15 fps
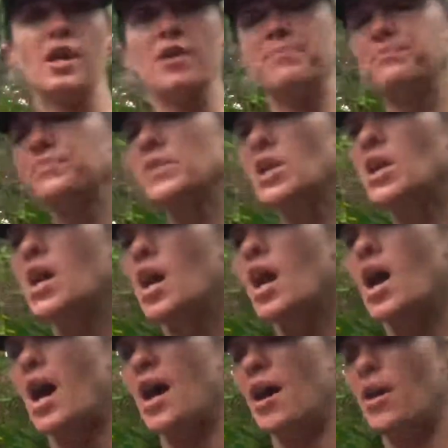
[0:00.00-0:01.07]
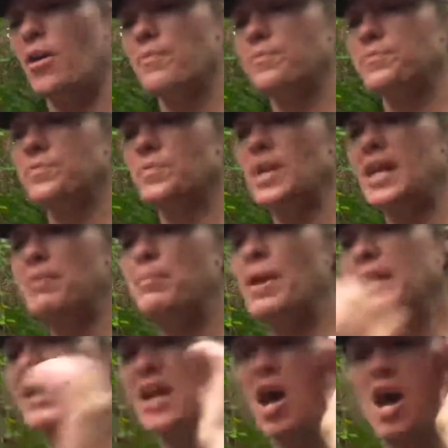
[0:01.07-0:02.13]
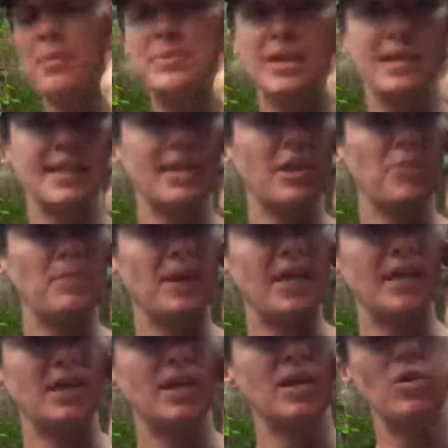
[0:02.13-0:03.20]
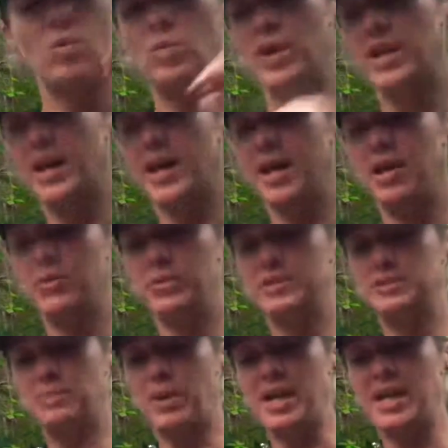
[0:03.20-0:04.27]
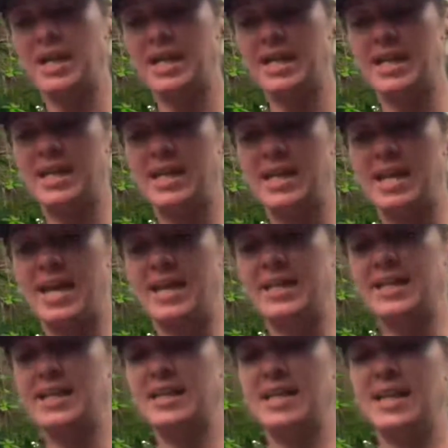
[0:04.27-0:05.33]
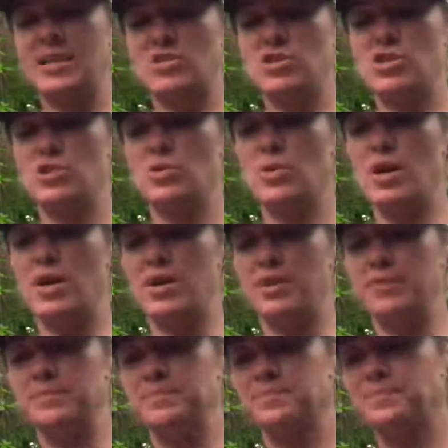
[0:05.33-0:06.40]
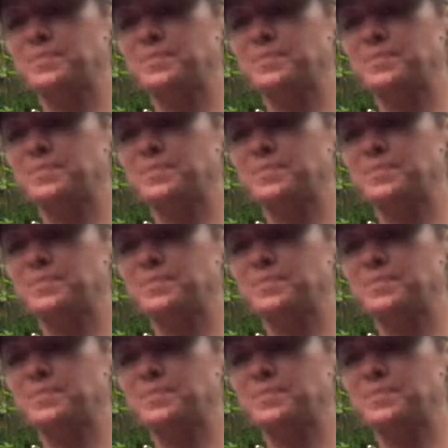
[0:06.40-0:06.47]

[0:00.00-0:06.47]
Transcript: up. It bunny hopped a little bit when I was breaking it in. I didn't get to